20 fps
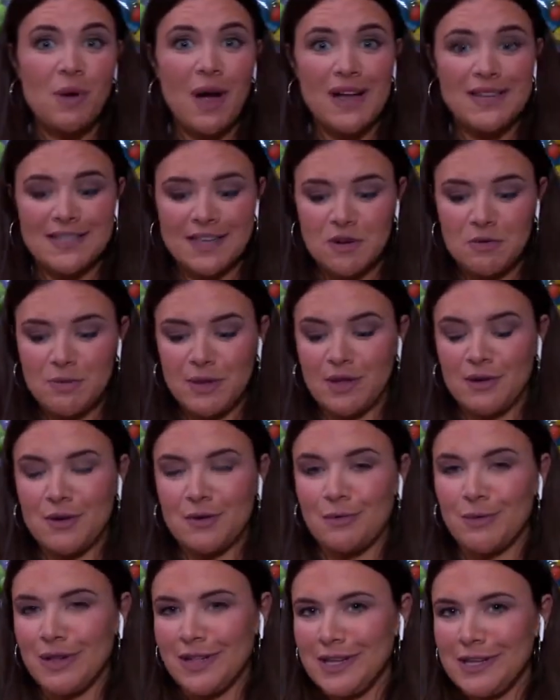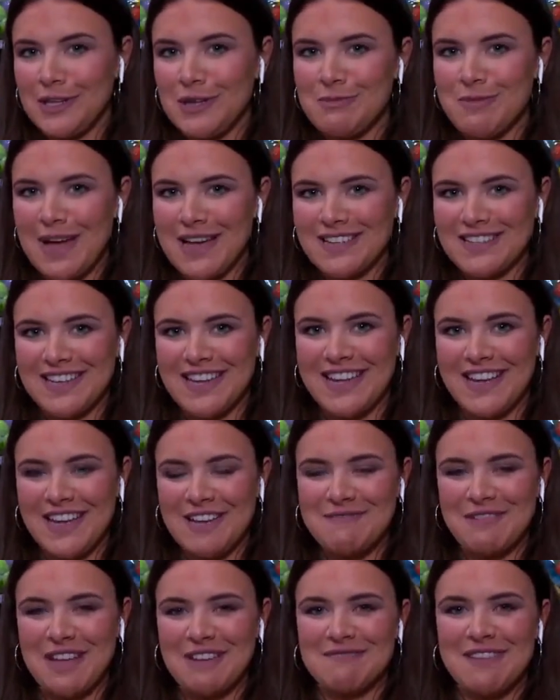guys how to build a really cute basket
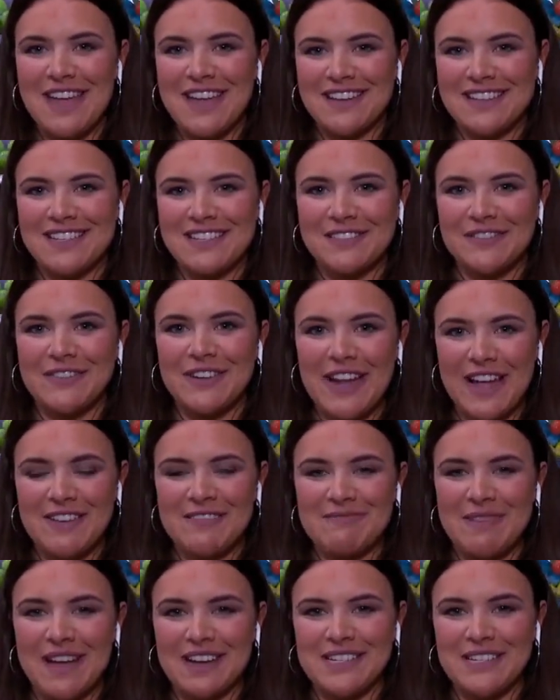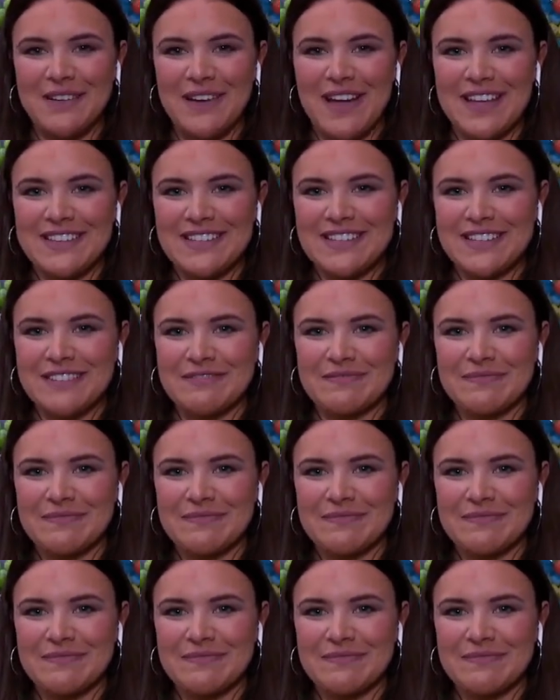coming up next. For now, back to you guys.